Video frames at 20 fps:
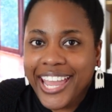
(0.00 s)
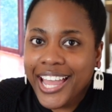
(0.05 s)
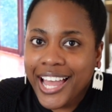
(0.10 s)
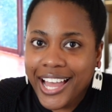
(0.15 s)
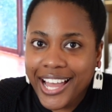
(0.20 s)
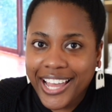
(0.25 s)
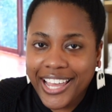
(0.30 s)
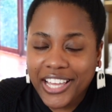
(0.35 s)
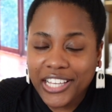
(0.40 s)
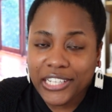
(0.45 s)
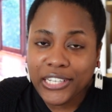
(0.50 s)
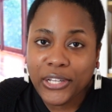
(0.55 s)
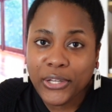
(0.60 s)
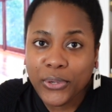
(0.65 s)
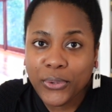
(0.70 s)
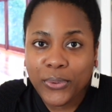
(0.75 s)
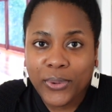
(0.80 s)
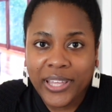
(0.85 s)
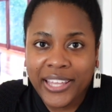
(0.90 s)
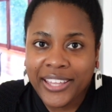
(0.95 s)
hi,
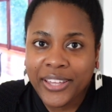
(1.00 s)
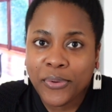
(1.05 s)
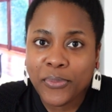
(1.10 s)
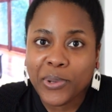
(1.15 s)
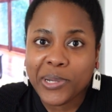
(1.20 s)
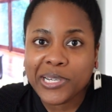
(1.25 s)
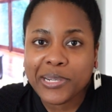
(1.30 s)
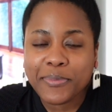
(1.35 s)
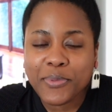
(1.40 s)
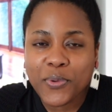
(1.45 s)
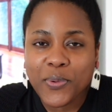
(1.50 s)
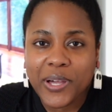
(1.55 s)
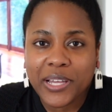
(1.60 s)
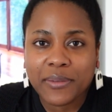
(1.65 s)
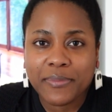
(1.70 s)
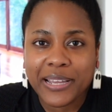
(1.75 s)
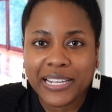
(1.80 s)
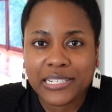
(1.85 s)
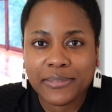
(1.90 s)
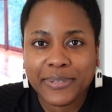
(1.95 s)
hello, welcome or welcome
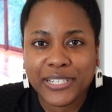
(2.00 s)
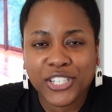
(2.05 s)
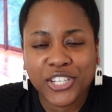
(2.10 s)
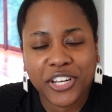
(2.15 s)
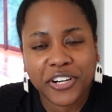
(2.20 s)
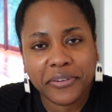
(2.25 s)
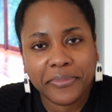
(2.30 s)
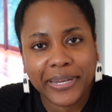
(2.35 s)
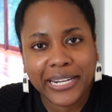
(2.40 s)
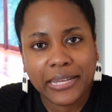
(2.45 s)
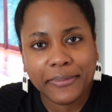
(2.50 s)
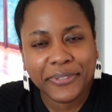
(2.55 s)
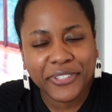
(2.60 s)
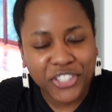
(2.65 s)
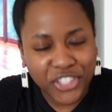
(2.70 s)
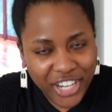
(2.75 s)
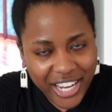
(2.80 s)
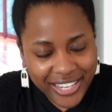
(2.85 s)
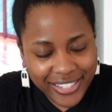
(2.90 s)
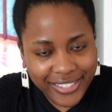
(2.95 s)
back to my channel. My name is
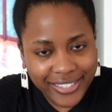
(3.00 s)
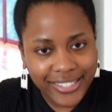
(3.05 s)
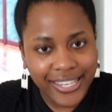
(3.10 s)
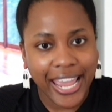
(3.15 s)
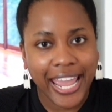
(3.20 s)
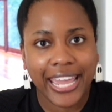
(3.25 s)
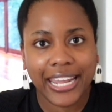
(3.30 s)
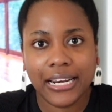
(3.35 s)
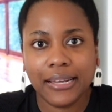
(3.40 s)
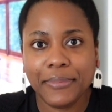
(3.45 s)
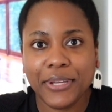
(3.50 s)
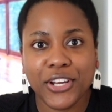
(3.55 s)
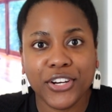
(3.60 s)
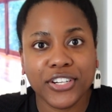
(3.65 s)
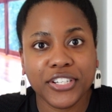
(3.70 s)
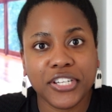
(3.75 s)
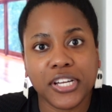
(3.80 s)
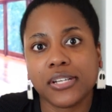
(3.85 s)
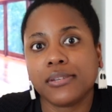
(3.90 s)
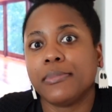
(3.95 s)
Jess and I'm here
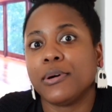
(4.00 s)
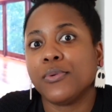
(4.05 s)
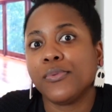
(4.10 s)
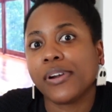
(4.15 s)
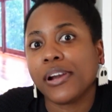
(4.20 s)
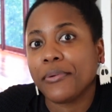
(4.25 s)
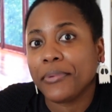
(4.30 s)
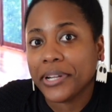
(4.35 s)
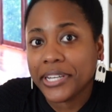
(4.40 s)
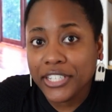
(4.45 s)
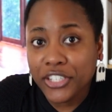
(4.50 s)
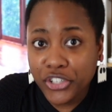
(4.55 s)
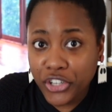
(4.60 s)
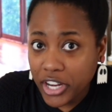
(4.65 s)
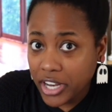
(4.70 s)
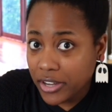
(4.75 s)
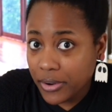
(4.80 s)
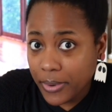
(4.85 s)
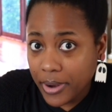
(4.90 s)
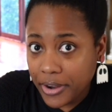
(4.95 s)
to talk about what I read in
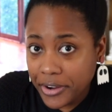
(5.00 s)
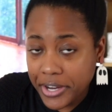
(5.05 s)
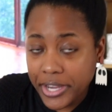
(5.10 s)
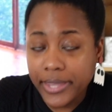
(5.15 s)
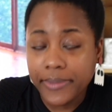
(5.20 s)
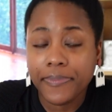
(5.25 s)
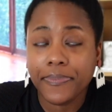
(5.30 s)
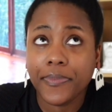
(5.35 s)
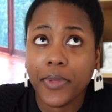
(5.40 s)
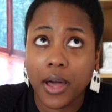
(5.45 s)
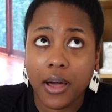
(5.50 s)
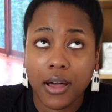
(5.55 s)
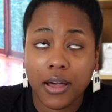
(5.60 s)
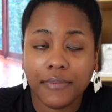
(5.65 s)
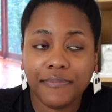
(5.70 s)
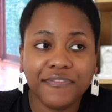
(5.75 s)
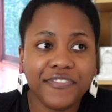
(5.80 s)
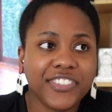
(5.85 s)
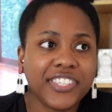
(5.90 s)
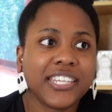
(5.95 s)
January.
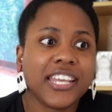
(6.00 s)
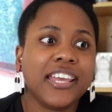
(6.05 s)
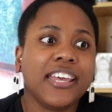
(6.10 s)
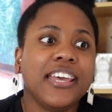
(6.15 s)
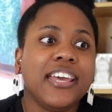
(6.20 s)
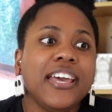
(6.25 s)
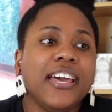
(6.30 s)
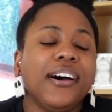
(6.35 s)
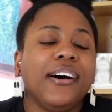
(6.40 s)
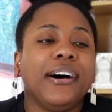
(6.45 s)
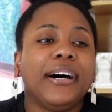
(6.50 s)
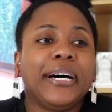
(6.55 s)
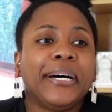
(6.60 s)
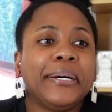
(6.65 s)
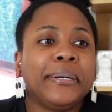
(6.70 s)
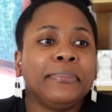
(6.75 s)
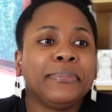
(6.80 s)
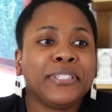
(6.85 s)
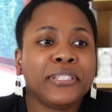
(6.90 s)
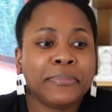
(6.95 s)

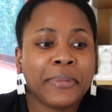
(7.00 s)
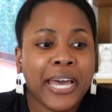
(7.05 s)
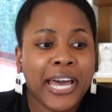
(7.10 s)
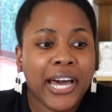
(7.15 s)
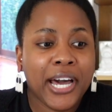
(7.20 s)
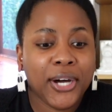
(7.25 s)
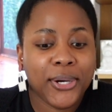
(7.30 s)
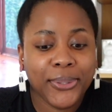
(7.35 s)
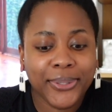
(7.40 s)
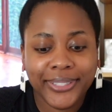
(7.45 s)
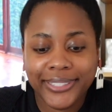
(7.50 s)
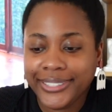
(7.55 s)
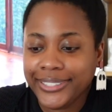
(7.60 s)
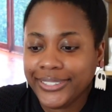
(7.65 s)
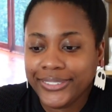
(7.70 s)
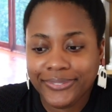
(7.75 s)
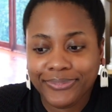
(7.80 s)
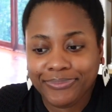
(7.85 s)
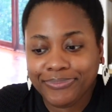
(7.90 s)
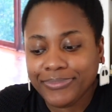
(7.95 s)
Somehow,
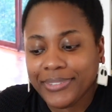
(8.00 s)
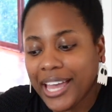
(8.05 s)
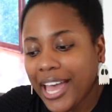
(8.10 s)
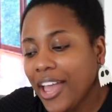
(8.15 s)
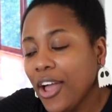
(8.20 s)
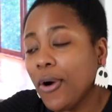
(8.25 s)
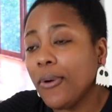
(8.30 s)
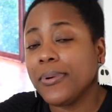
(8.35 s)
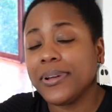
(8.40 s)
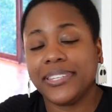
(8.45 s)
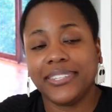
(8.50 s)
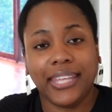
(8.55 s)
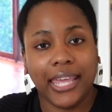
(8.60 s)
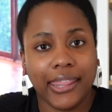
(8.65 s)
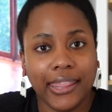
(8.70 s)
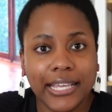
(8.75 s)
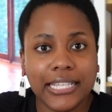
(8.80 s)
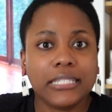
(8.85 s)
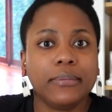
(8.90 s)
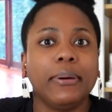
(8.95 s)
I always say
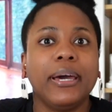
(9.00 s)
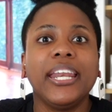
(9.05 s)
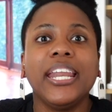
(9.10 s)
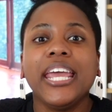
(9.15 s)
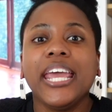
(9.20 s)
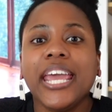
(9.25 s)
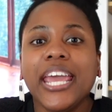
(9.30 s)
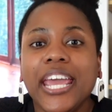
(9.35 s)
this, but